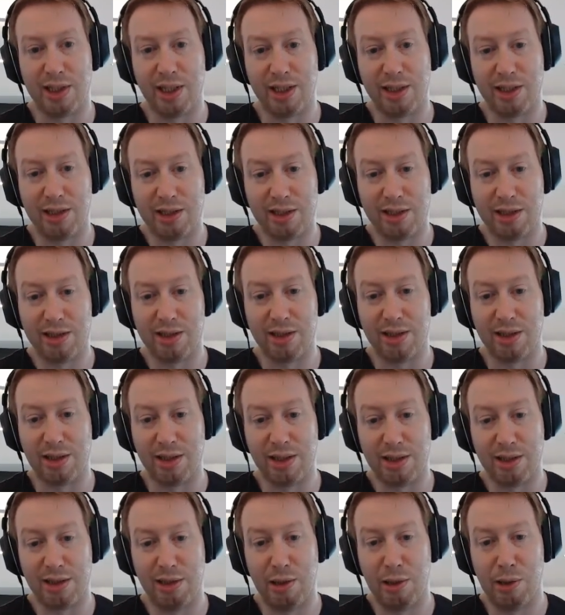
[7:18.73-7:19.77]
is that
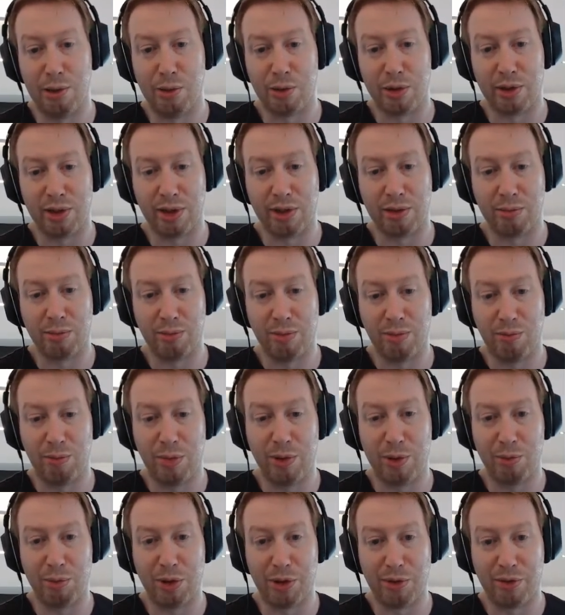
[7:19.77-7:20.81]
it's lower
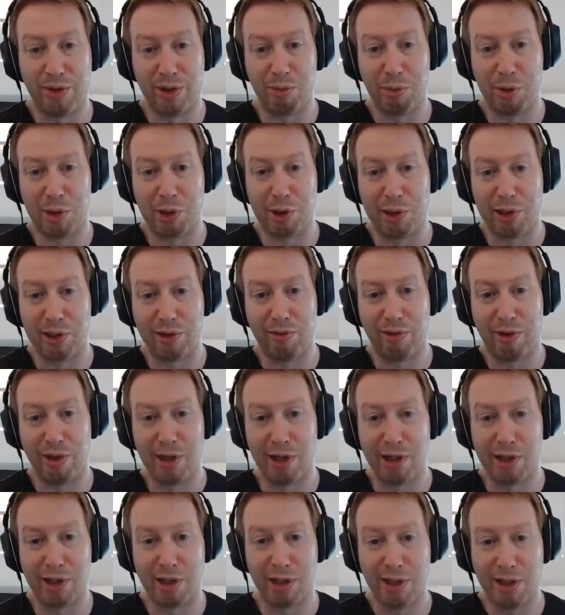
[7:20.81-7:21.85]
than people
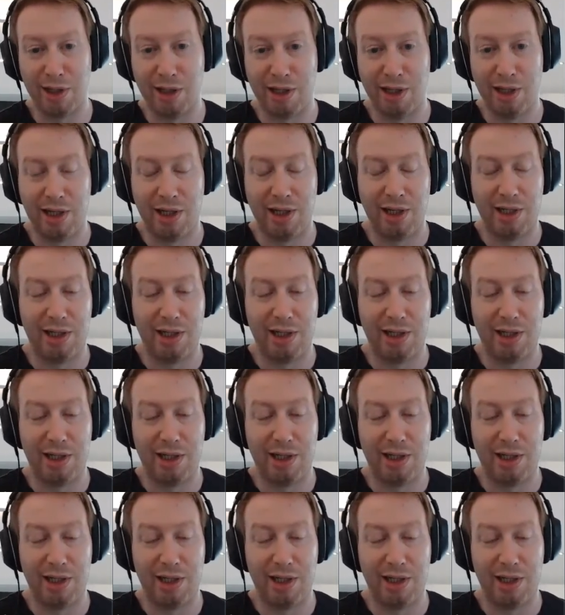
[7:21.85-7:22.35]
typically think.